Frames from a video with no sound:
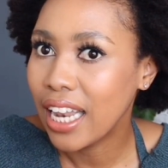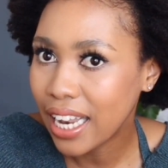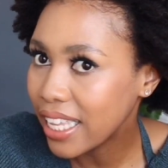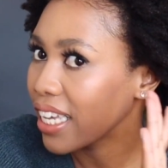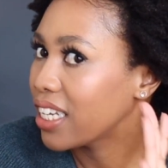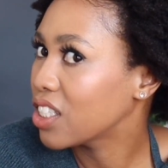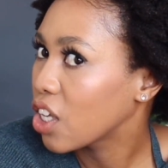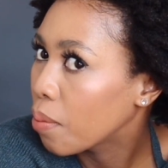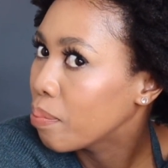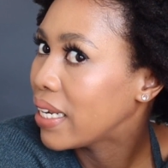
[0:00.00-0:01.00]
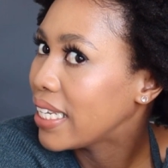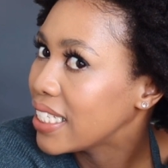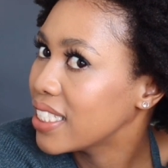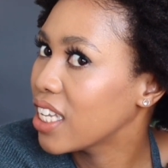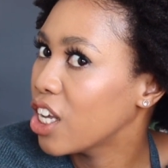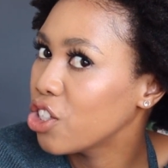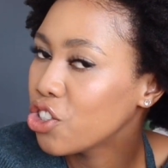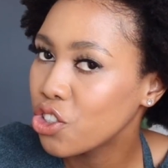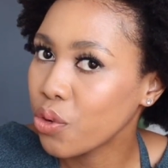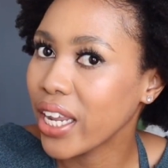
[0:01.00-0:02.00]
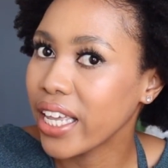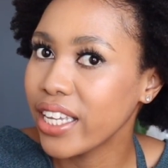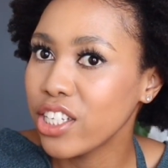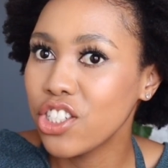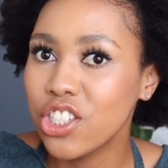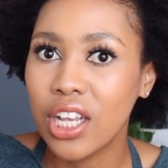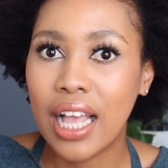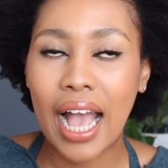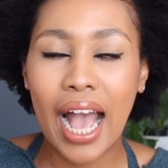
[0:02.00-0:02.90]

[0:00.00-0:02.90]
like in its complete shrinkage.